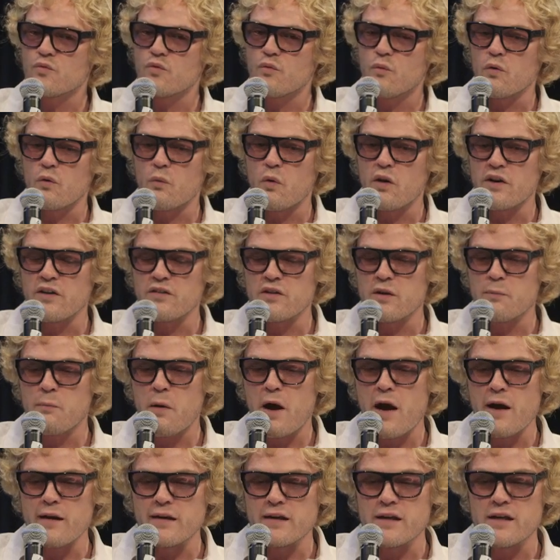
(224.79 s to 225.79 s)
one of the
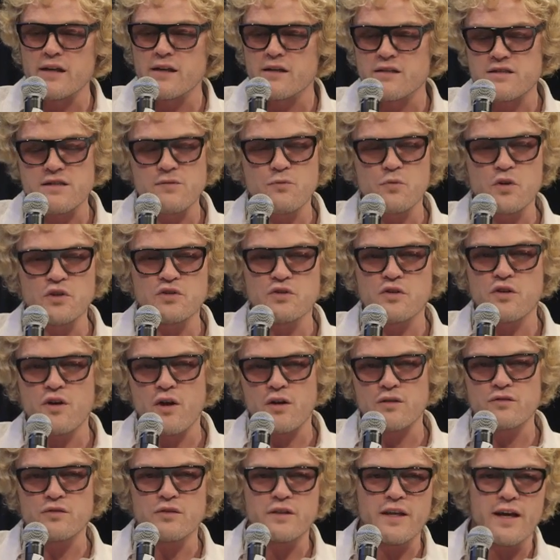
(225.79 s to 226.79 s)
pioneers in what you
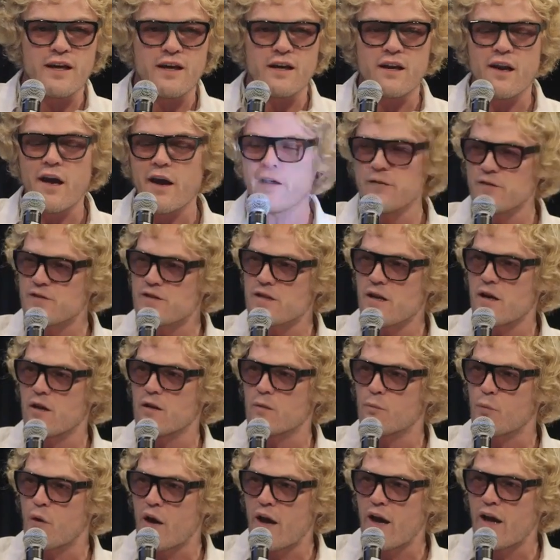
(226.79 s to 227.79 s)
call today a
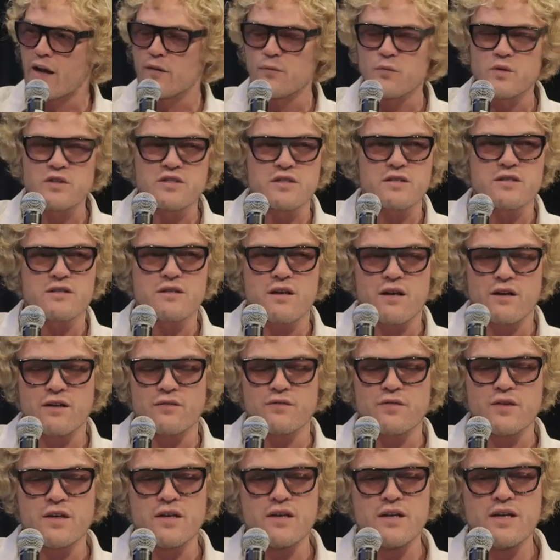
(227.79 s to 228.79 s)
lifestyle brand, which is kind
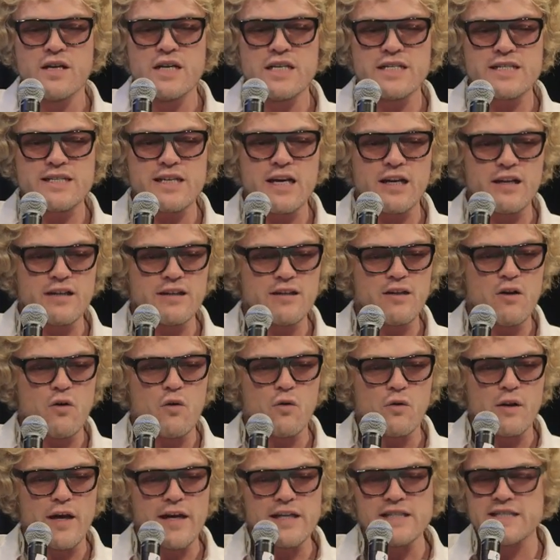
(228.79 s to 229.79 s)
of selling the
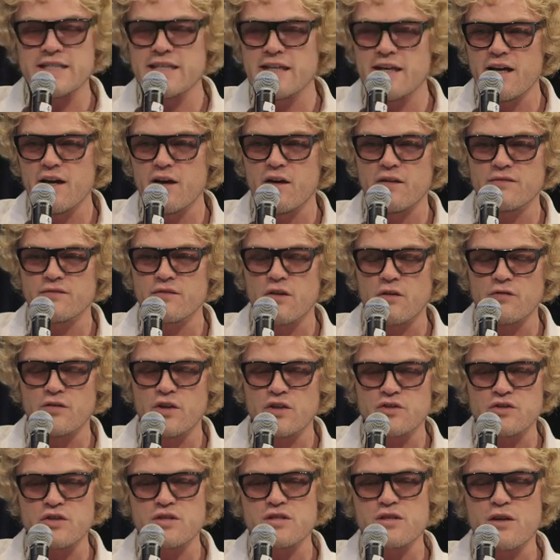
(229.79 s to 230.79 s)
whole idea,
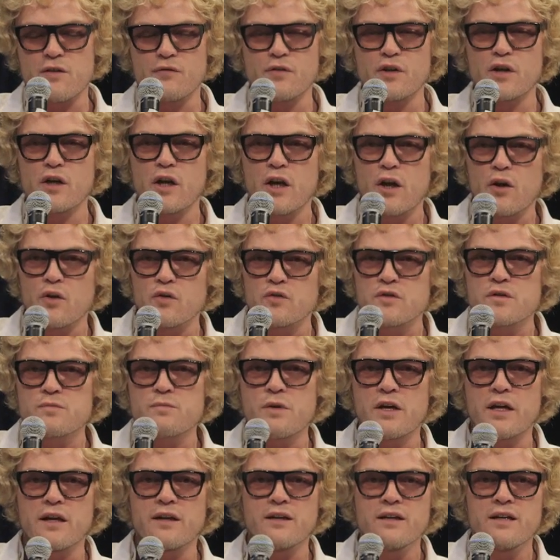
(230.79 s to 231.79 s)
not just of the clothes,
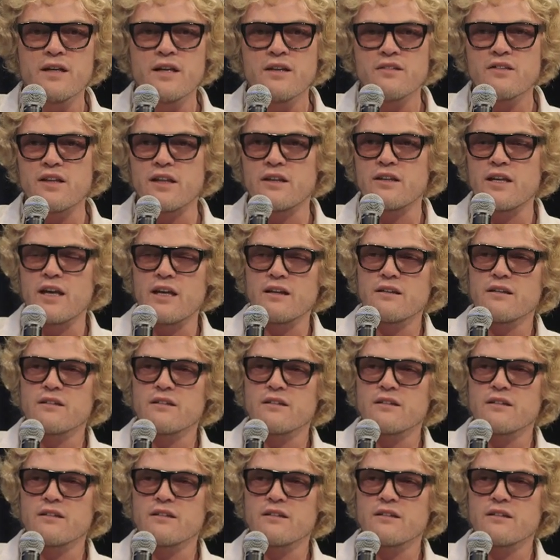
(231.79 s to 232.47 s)
but that